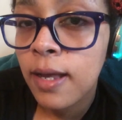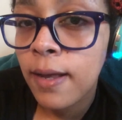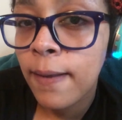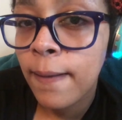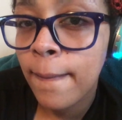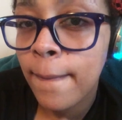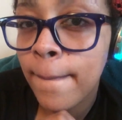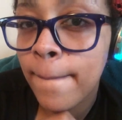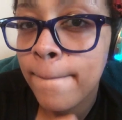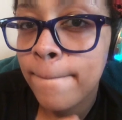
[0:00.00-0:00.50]

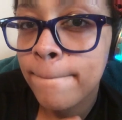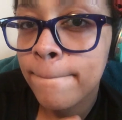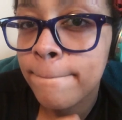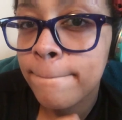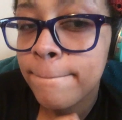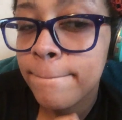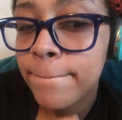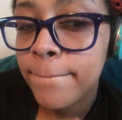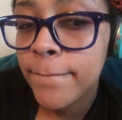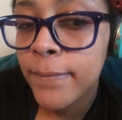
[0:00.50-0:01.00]
Um,
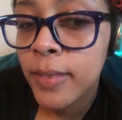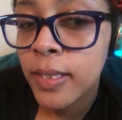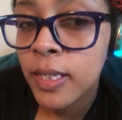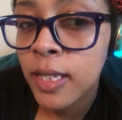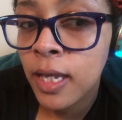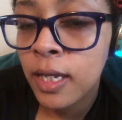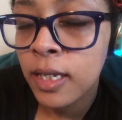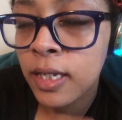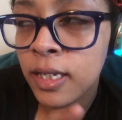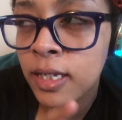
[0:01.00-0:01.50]

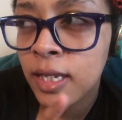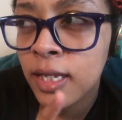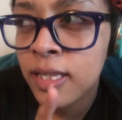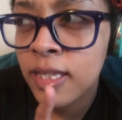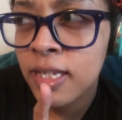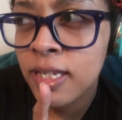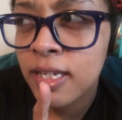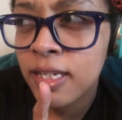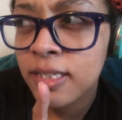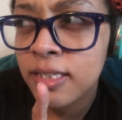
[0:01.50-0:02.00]
yeah, and I
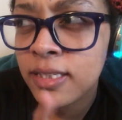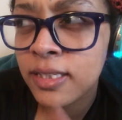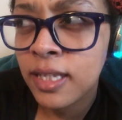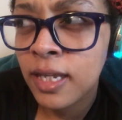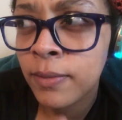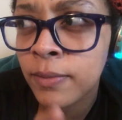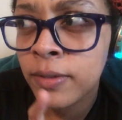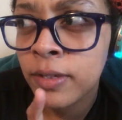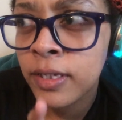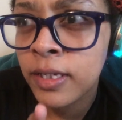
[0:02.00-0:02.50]
think I
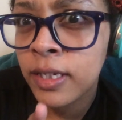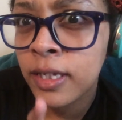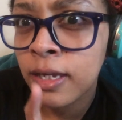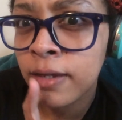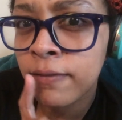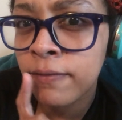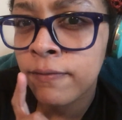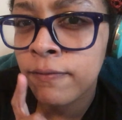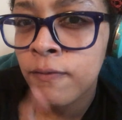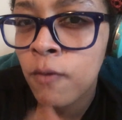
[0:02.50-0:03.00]
stopped eating
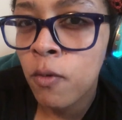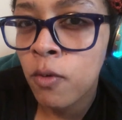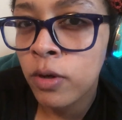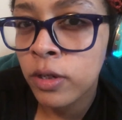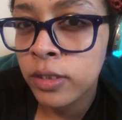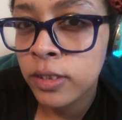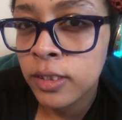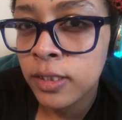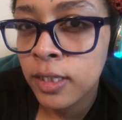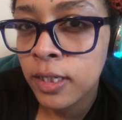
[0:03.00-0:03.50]
at
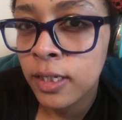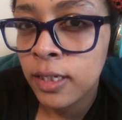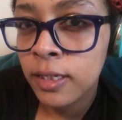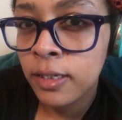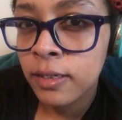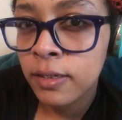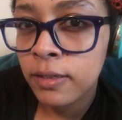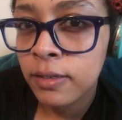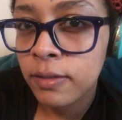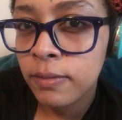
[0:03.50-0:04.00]
four
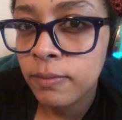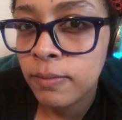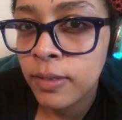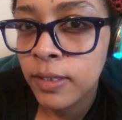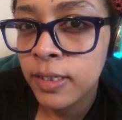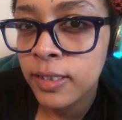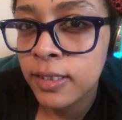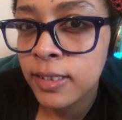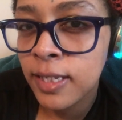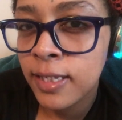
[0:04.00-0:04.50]
today
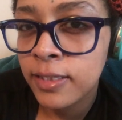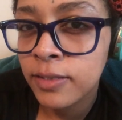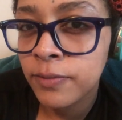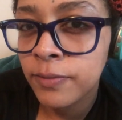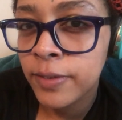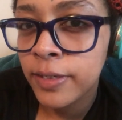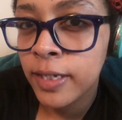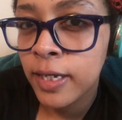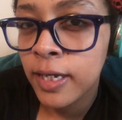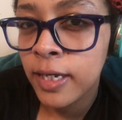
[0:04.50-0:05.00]
because that's
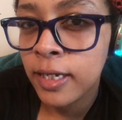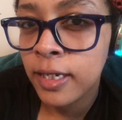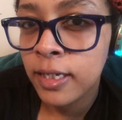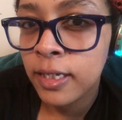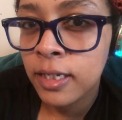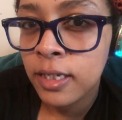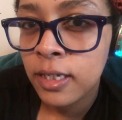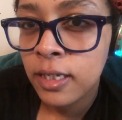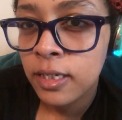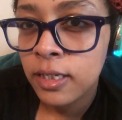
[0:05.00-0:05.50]
when I
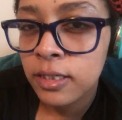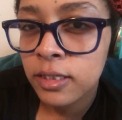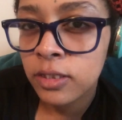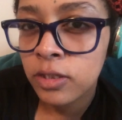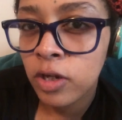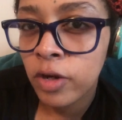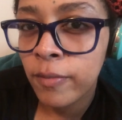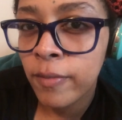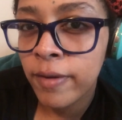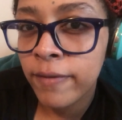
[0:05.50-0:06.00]

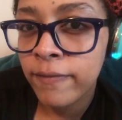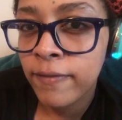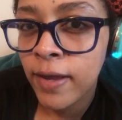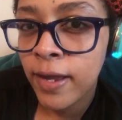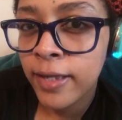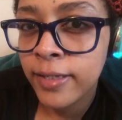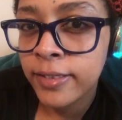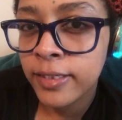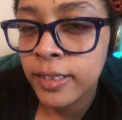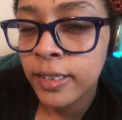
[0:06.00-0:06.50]
start my
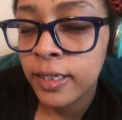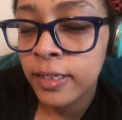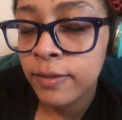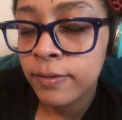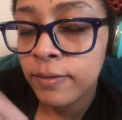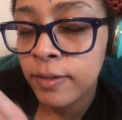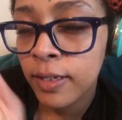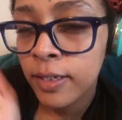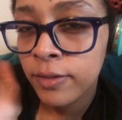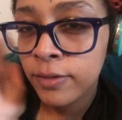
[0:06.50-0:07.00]
fast
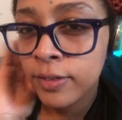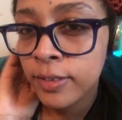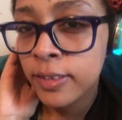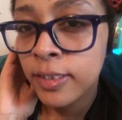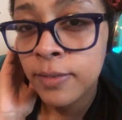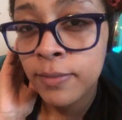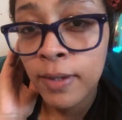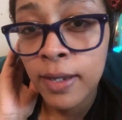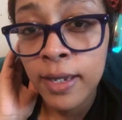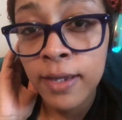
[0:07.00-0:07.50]
again. And you can
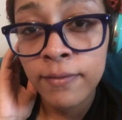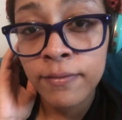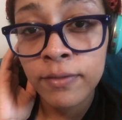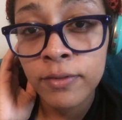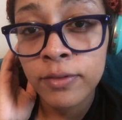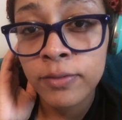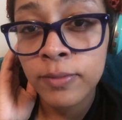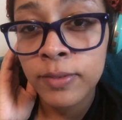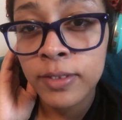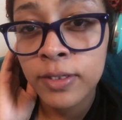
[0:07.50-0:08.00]
see my
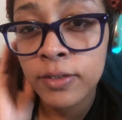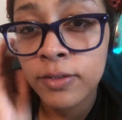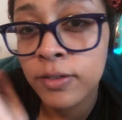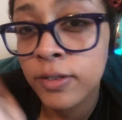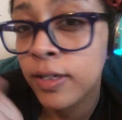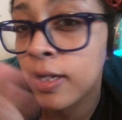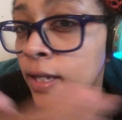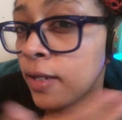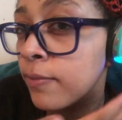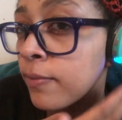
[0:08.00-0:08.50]
headphones my
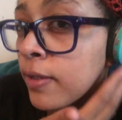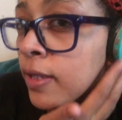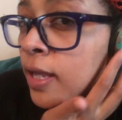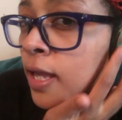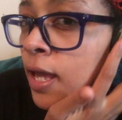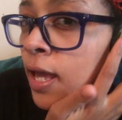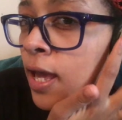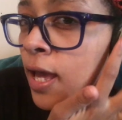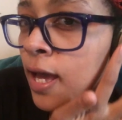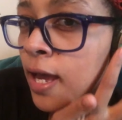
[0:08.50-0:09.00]
sister gave me.
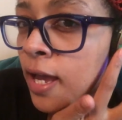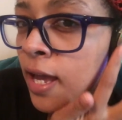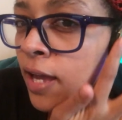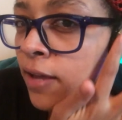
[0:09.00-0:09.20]
I